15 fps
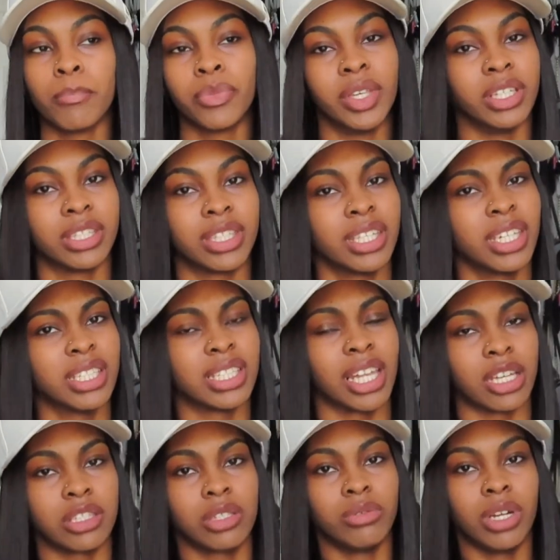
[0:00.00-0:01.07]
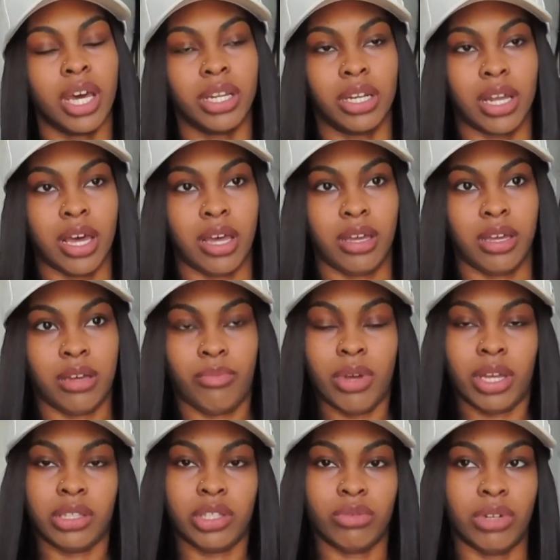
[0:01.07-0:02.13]
I think it's like $2.99. I
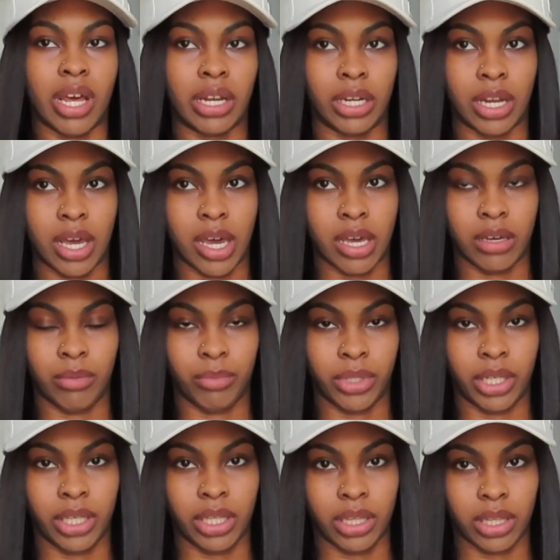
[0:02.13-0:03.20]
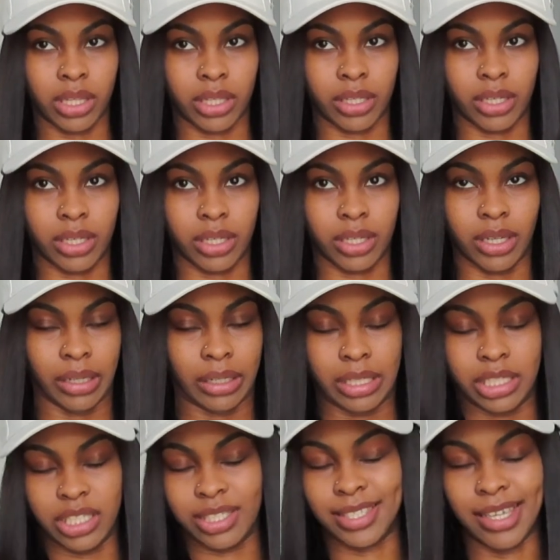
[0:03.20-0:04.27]
pay $2.99 a month, and
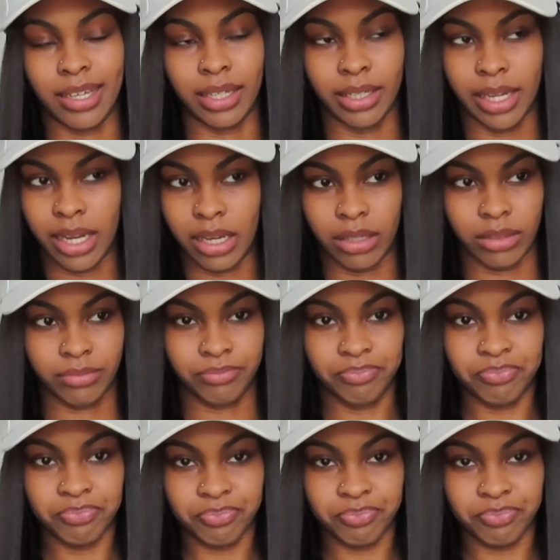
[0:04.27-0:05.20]
they just take it out.